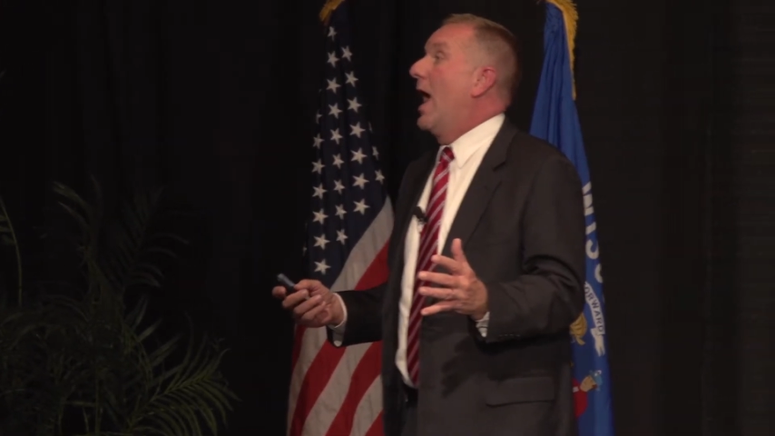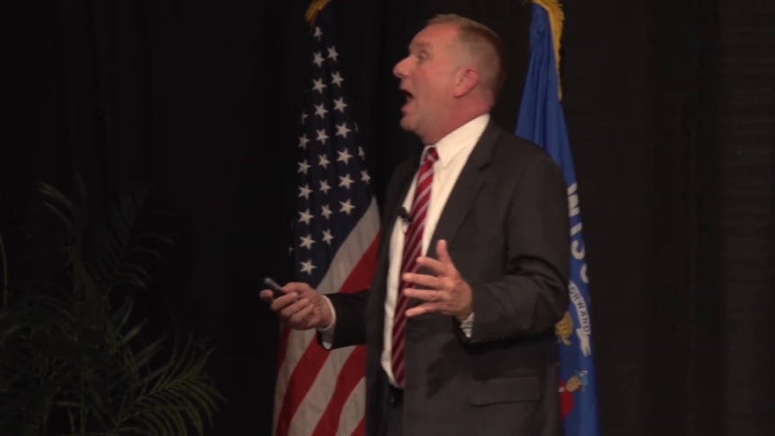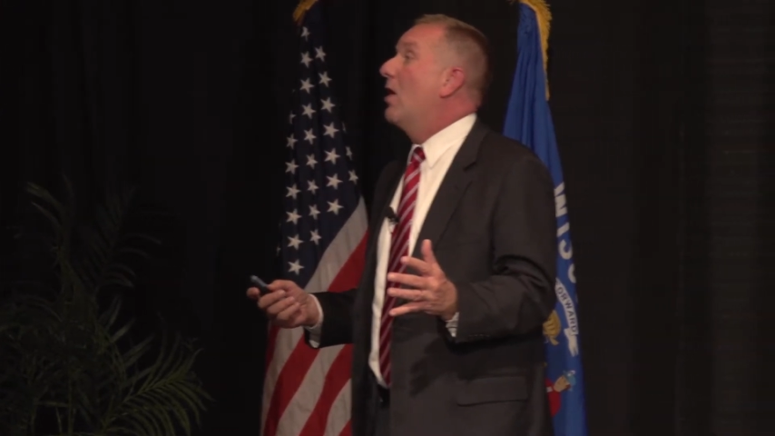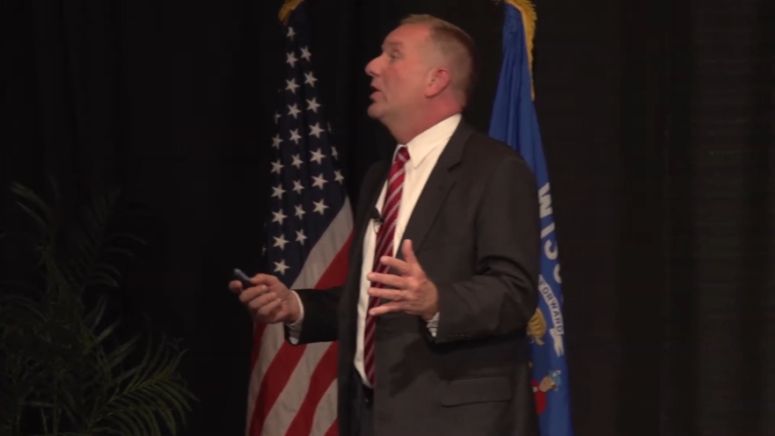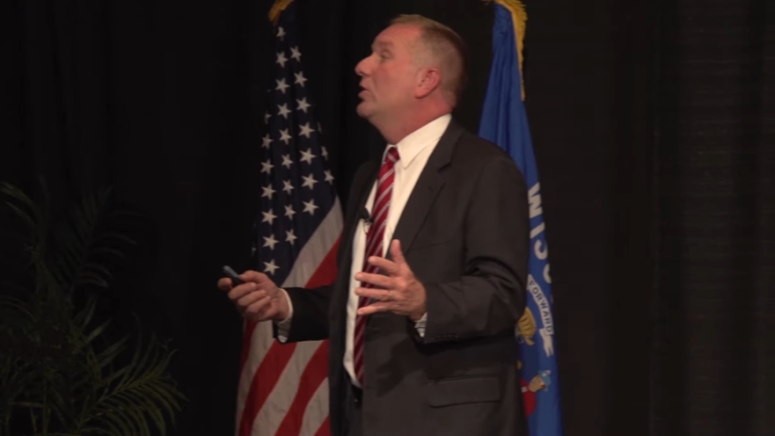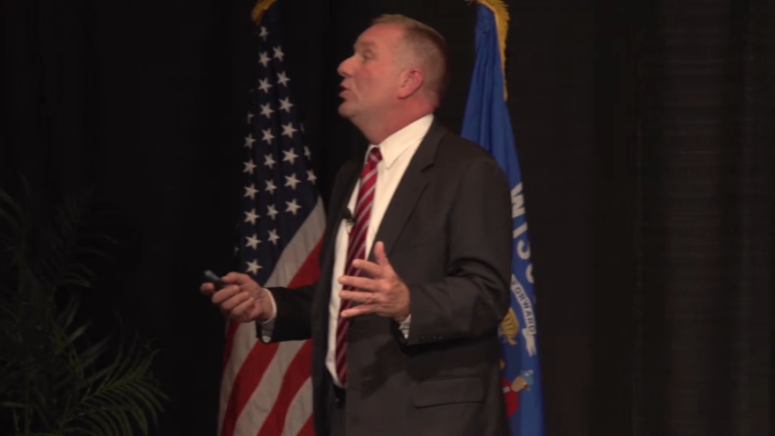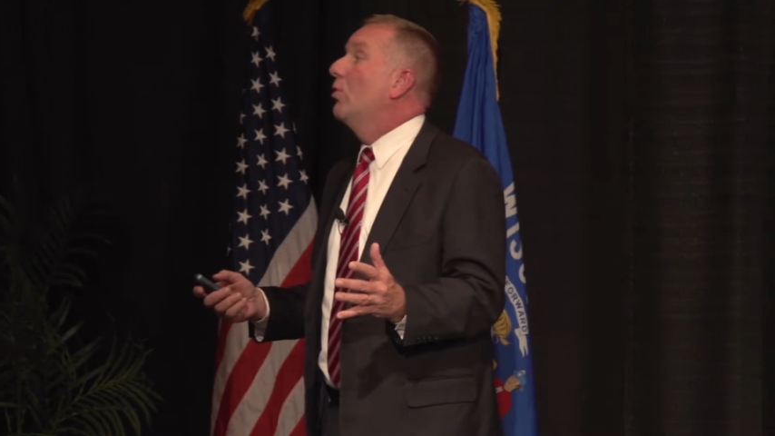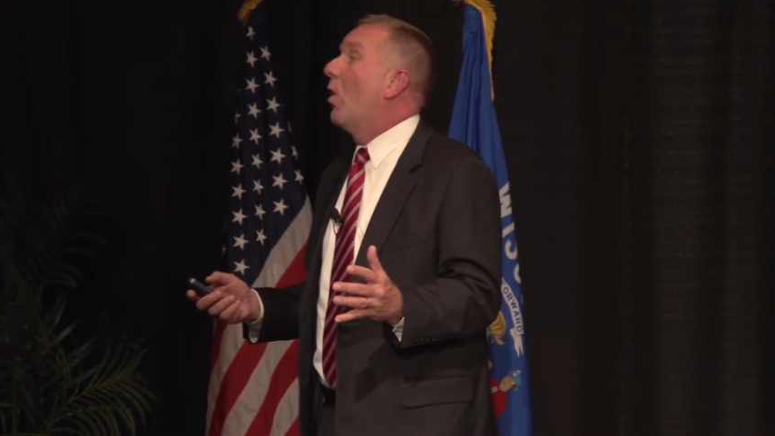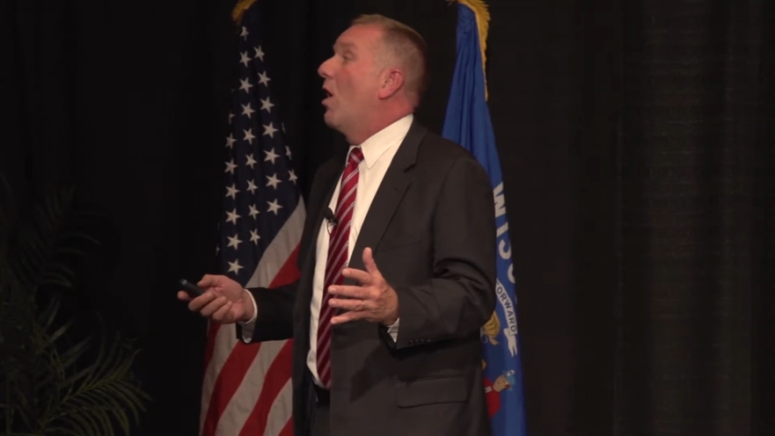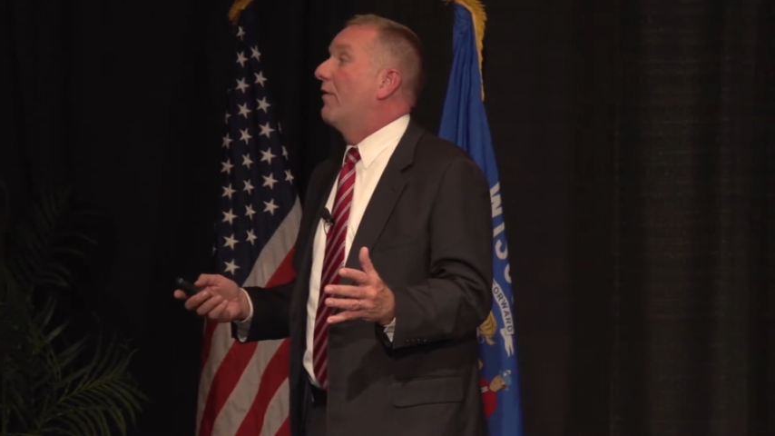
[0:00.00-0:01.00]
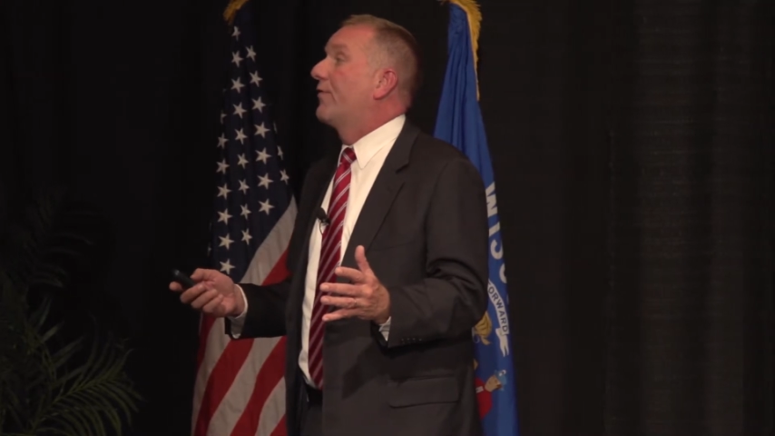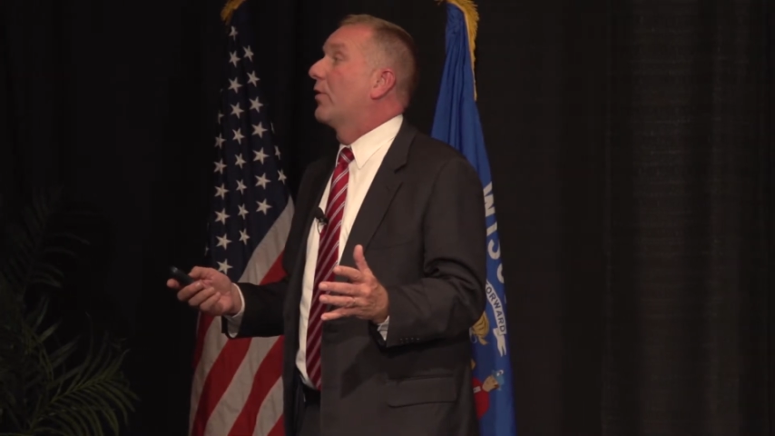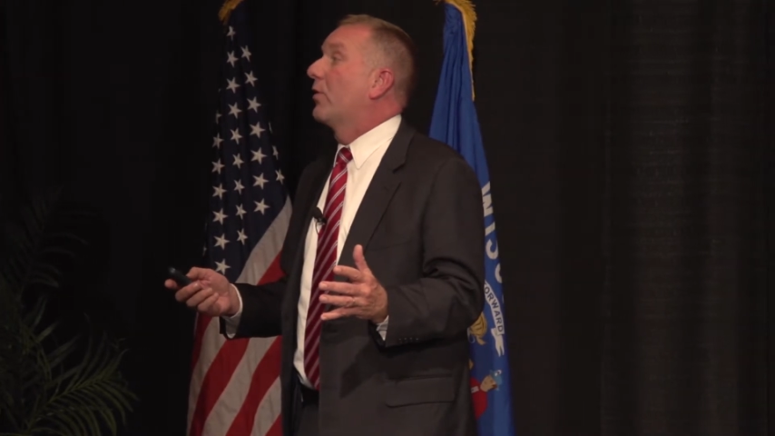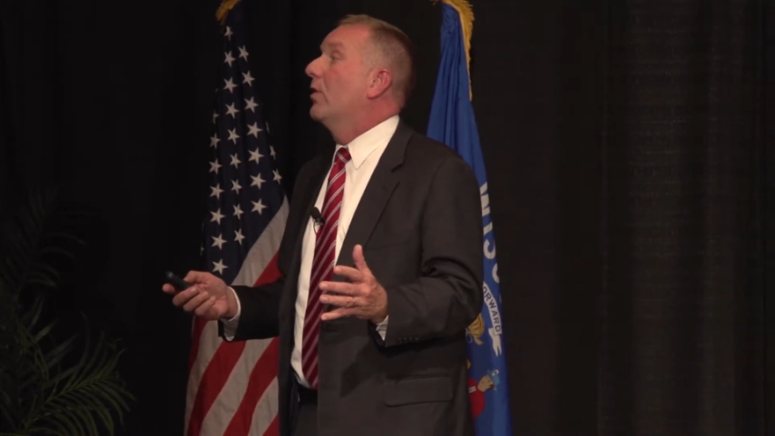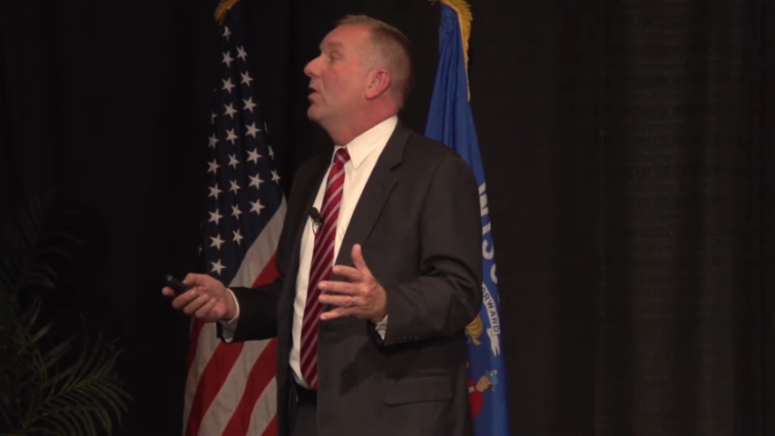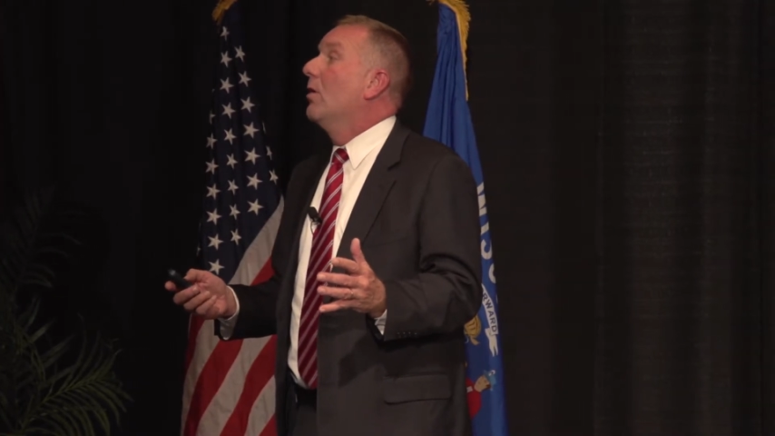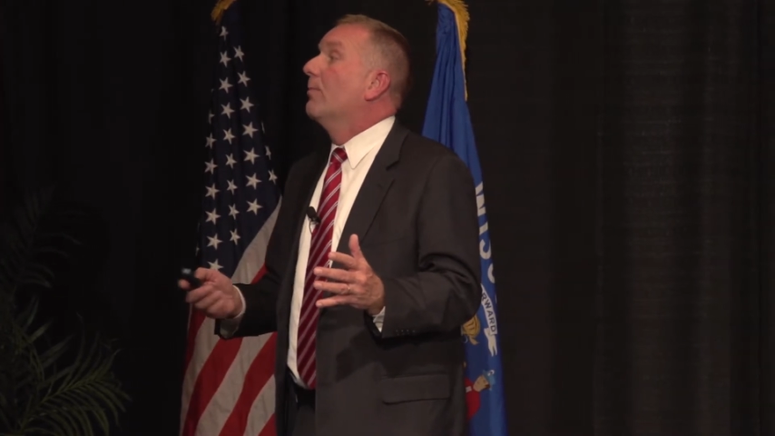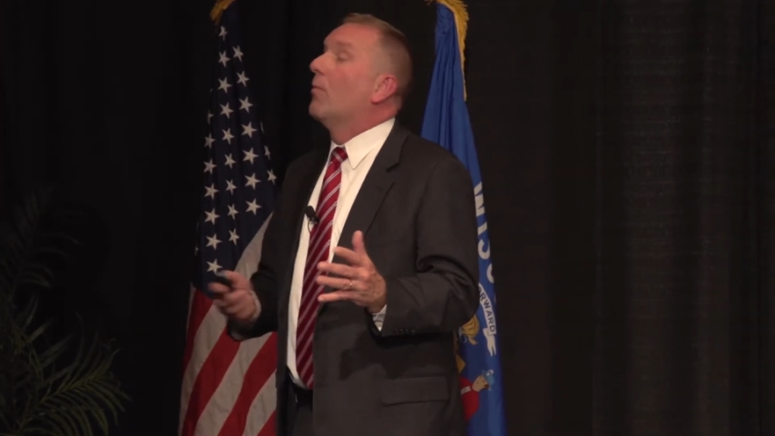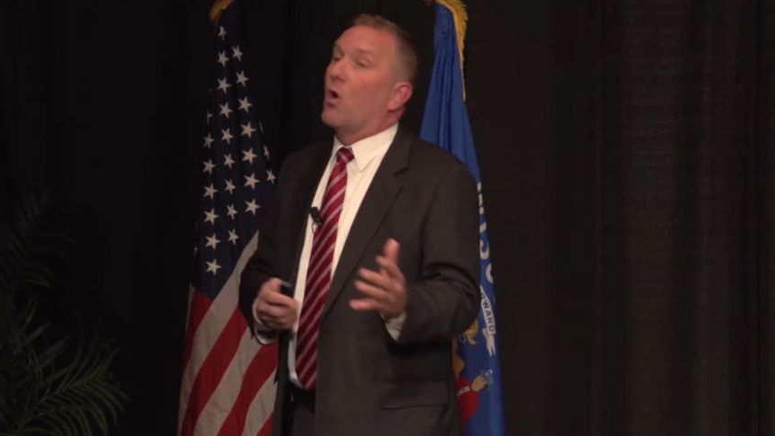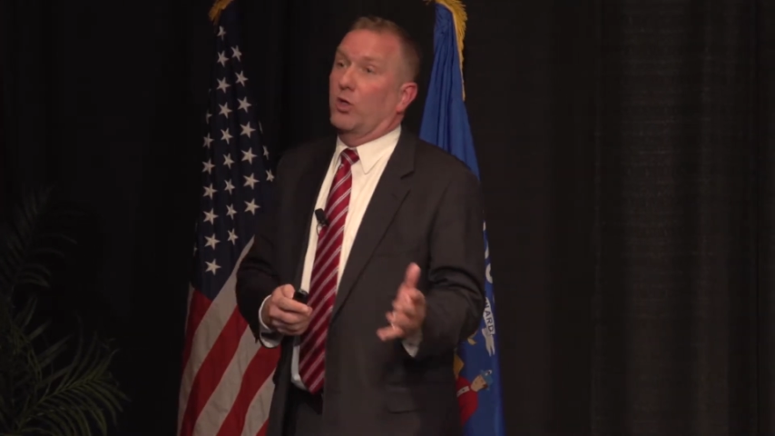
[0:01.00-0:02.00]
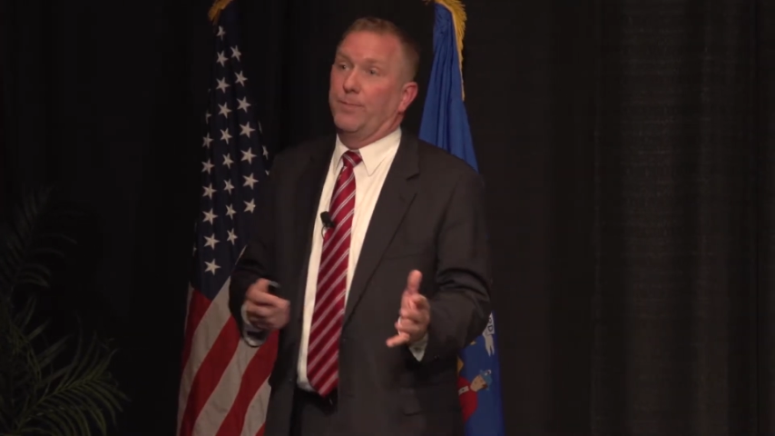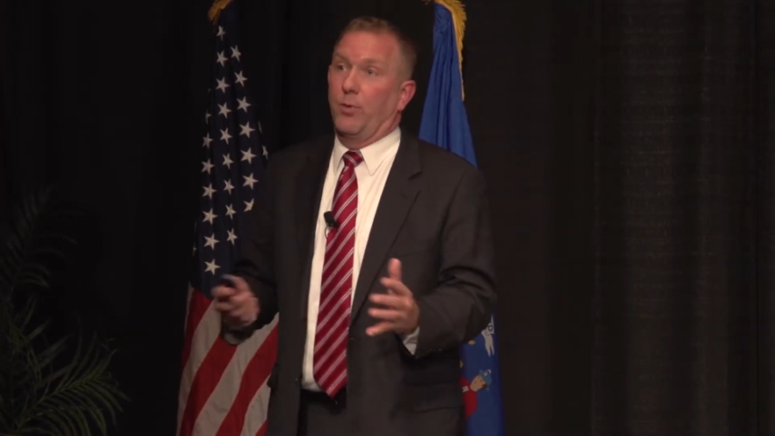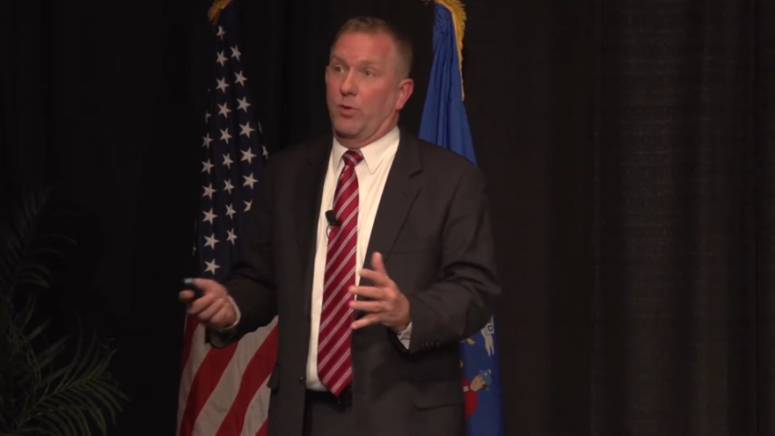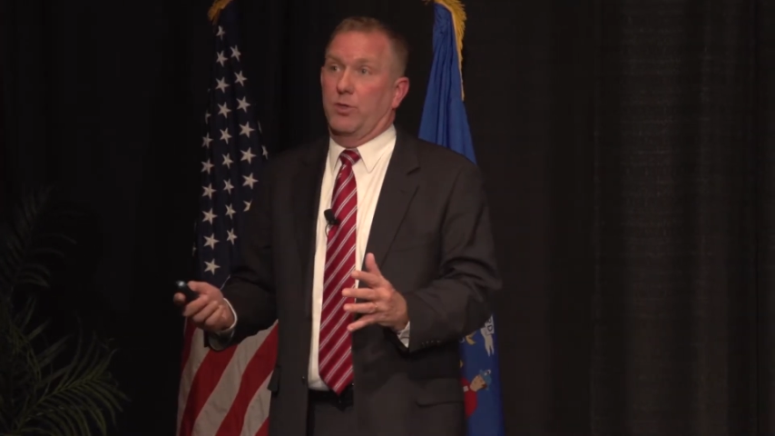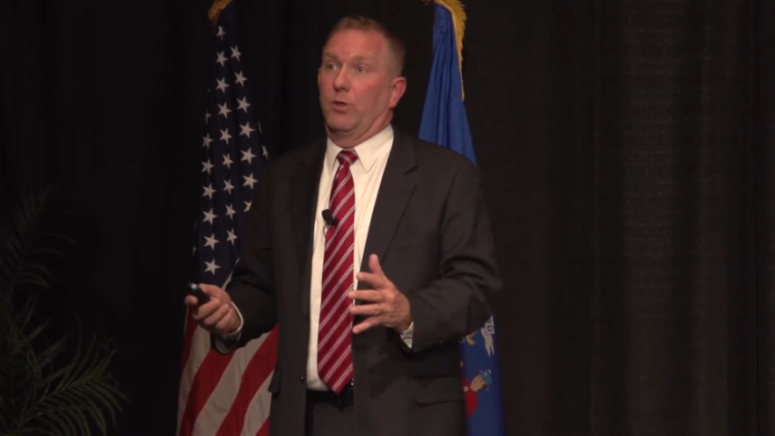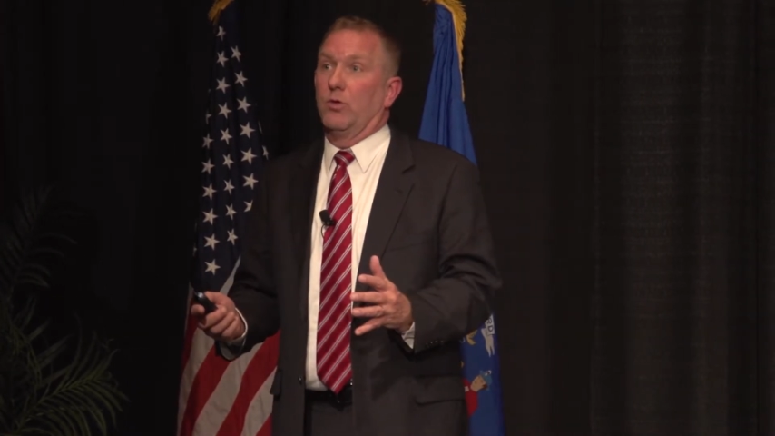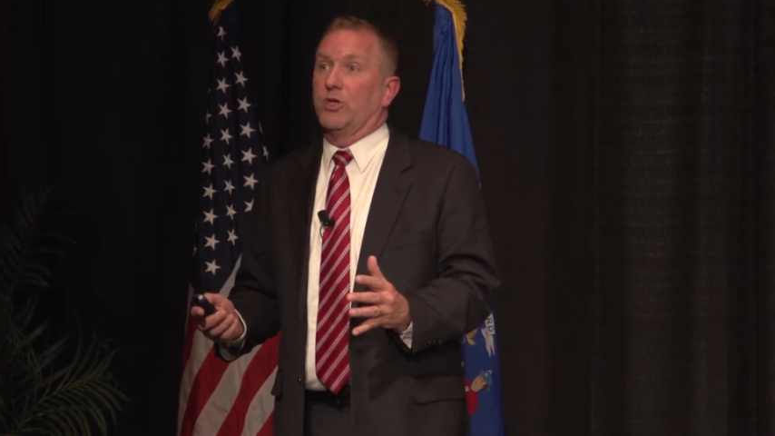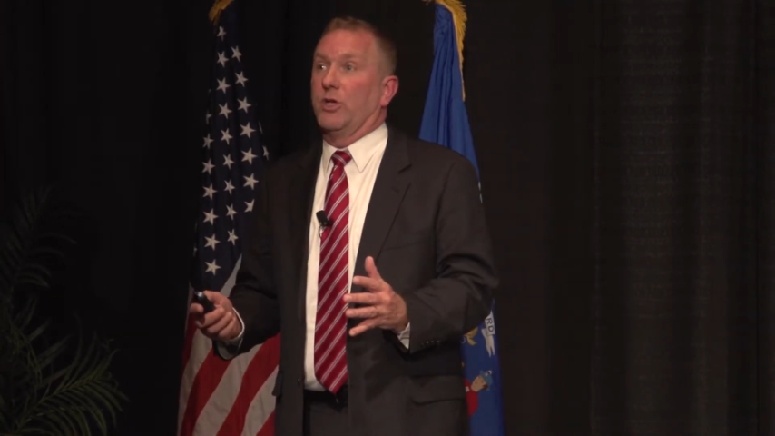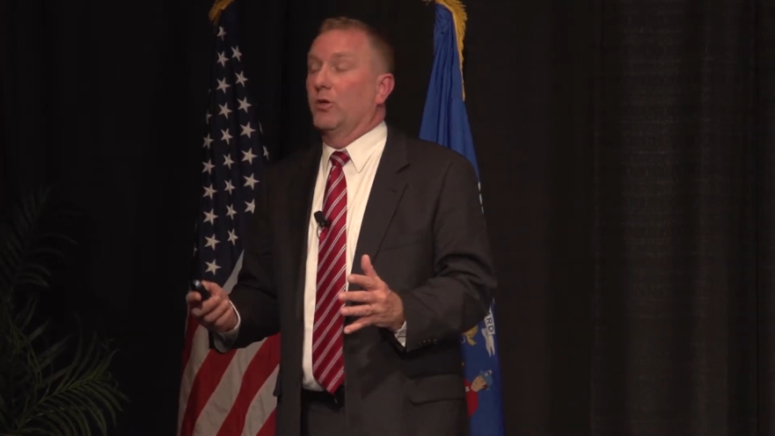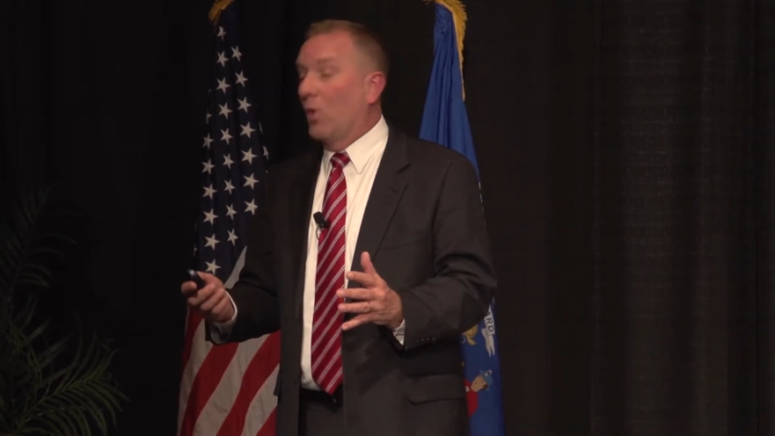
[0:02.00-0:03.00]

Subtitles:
How can you offer multiple solutions?